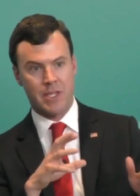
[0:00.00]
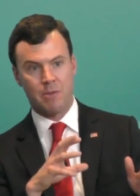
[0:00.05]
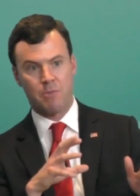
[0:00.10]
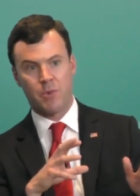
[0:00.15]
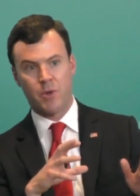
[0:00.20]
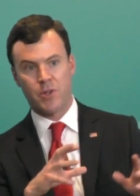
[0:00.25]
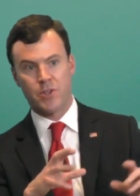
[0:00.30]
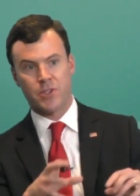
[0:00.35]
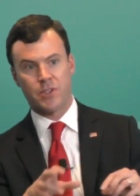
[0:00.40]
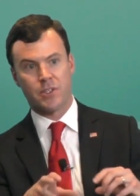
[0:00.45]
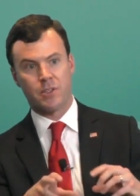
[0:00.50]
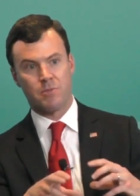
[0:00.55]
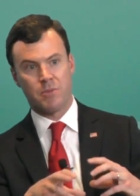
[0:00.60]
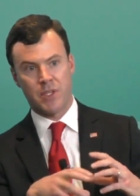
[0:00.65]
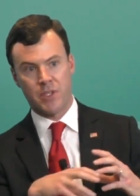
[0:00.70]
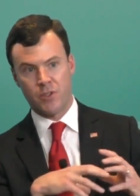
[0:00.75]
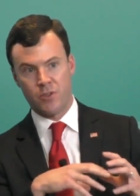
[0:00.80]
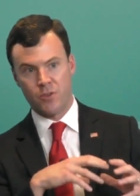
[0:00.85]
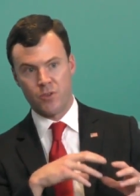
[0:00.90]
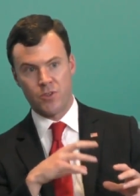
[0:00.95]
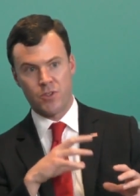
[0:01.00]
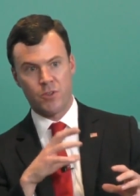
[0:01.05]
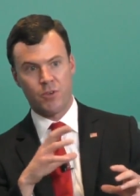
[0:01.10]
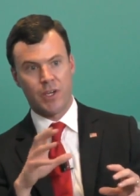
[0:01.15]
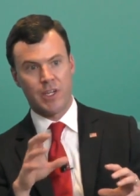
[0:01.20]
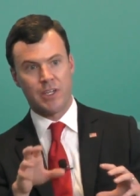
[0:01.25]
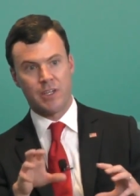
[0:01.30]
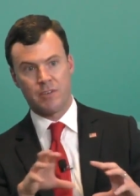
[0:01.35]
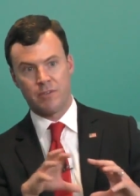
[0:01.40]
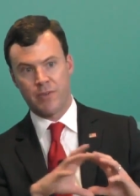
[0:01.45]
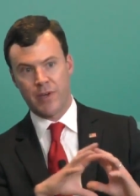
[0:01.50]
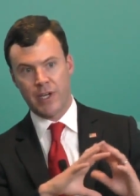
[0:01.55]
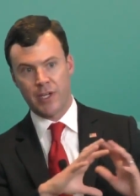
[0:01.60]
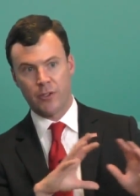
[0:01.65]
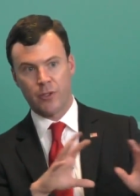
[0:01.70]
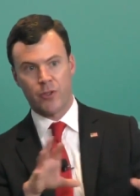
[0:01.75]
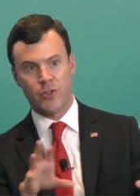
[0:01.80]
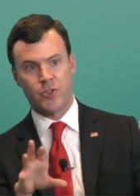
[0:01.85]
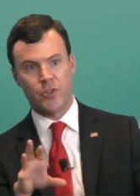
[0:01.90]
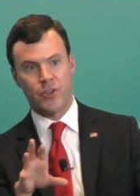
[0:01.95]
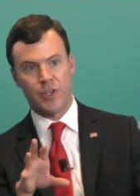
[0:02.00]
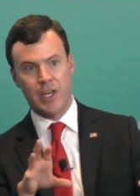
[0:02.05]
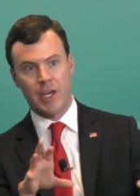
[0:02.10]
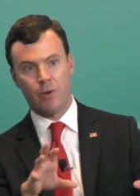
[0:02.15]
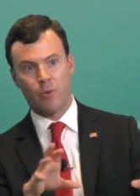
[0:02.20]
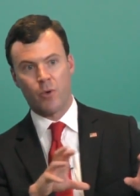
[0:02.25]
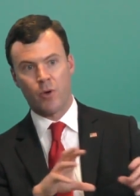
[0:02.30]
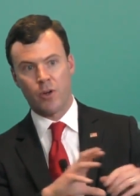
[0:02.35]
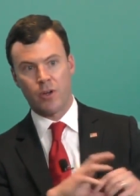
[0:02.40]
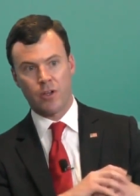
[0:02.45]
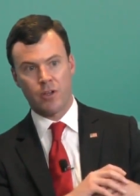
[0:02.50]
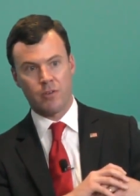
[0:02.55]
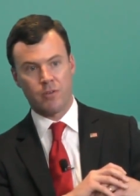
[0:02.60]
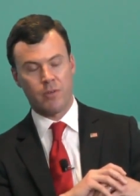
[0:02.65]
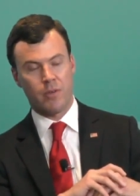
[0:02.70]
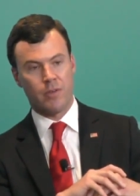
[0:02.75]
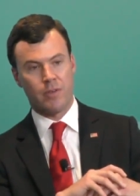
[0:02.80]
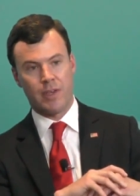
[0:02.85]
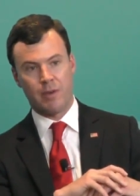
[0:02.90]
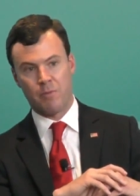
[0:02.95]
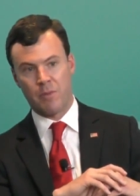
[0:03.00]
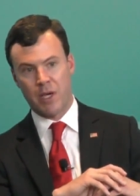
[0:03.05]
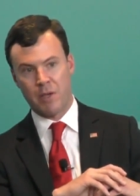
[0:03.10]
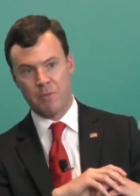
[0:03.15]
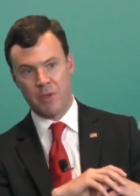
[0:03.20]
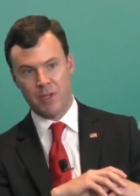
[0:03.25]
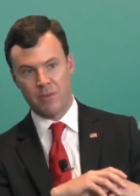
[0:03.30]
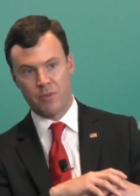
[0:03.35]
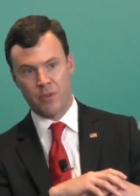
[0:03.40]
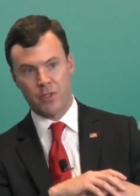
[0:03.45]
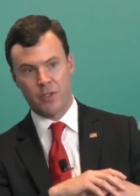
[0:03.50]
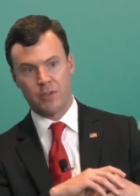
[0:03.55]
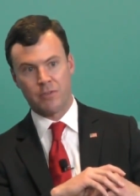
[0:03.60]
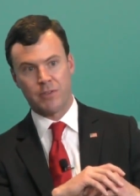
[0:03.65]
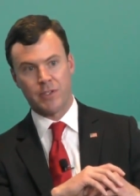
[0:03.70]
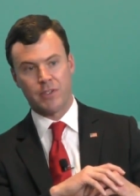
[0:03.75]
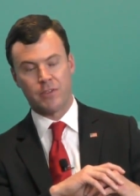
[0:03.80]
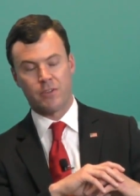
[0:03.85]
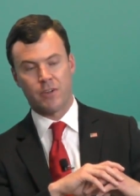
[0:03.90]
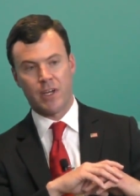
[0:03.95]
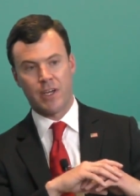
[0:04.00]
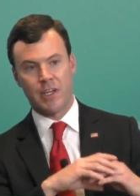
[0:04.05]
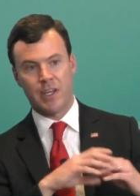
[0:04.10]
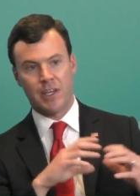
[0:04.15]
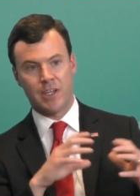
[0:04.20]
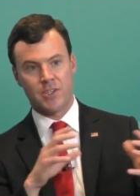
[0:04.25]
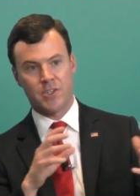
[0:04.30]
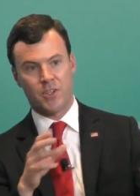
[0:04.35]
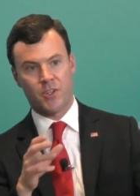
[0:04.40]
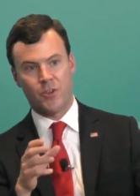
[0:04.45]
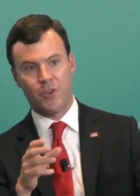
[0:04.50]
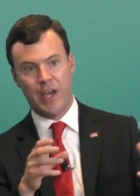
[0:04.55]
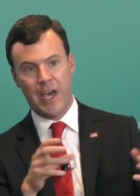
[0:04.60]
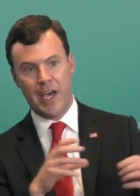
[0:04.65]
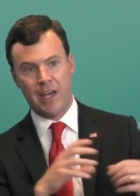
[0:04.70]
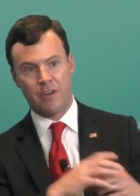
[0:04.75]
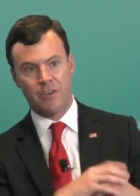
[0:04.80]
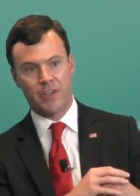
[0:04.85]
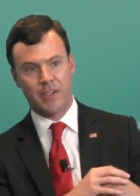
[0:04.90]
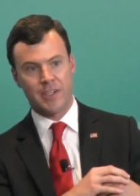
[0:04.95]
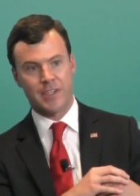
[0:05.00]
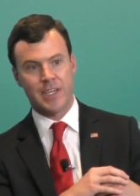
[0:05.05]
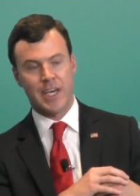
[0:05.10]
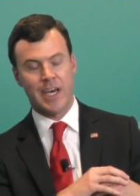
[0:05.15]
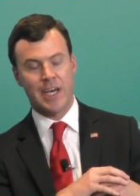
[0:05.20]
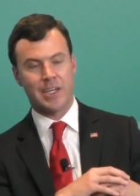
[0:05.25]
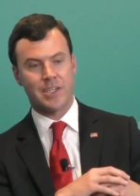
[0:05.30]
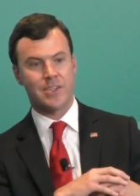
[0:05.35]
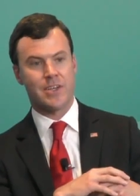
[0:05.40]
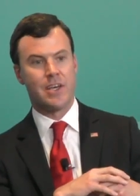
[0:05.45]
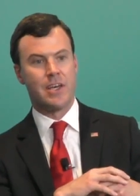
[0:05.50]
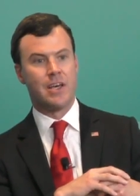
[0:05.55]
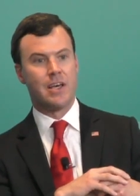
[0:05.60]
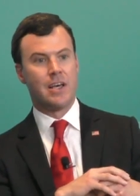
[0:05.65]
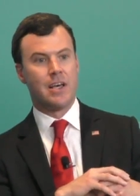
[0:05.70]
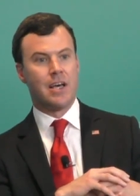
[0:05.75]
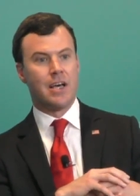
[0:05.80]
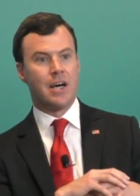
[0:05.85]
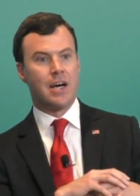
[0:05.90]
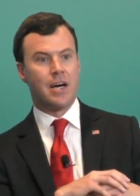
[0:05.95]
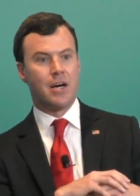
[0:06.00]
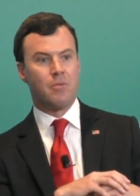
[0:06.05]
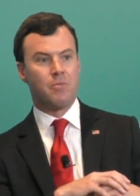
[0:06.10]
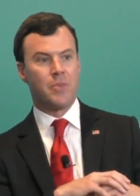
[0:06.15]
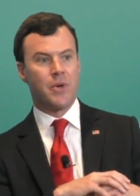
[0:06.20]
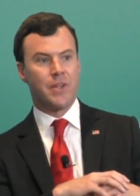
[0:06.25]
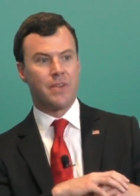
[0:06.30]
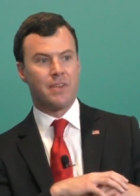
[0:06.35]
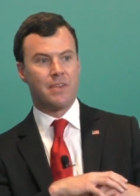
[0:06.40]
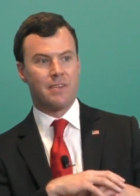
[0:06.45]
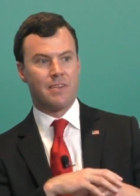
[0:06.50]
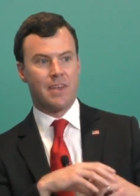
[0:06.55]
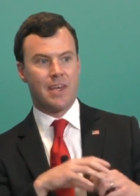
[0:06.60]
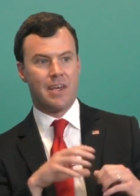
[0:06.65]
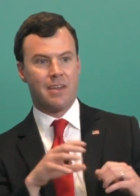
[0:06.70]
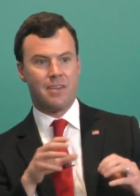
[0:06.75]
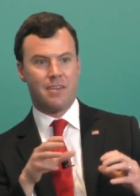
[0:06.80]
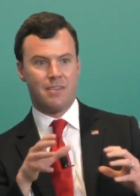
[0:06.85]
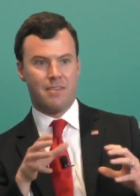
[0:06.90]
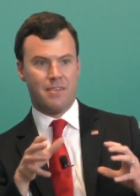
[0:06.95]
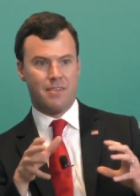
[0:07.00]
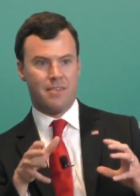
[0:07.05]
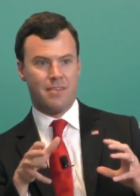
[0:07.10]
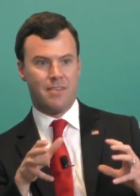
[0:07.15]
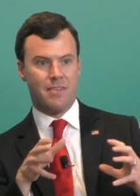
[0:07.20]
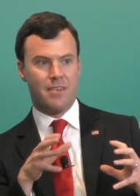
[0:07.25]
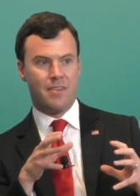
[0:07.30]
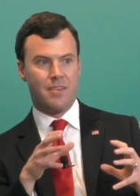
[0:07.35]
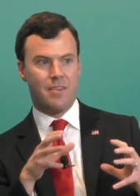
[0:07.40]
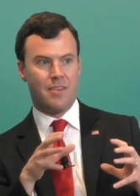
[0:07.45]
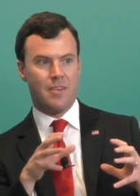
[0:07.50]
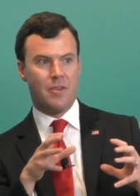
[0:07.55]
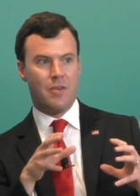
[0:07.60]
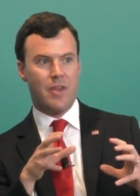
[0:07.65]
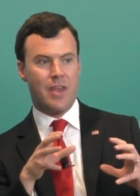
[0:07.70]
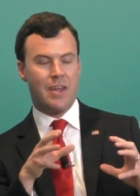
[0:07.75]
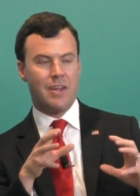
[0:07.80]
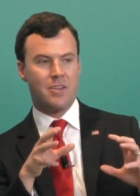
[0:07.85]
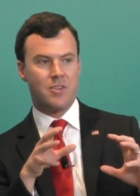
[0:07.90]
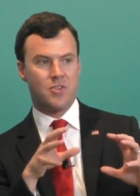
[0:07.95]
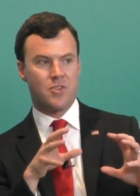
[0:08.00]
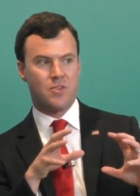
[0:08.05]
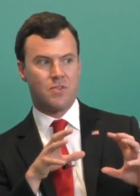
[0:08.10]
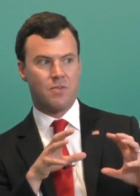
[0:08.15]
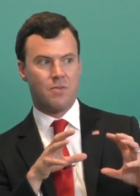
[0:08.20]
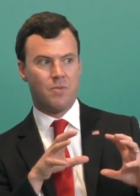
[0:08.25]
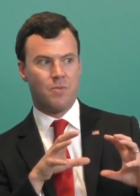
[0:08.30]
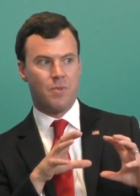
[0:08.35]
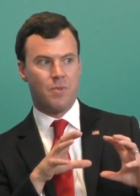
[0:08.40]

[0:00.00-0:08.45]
that person could be used to identify a larger network that might be involved in trying to execute add on attacks. Um, but that it is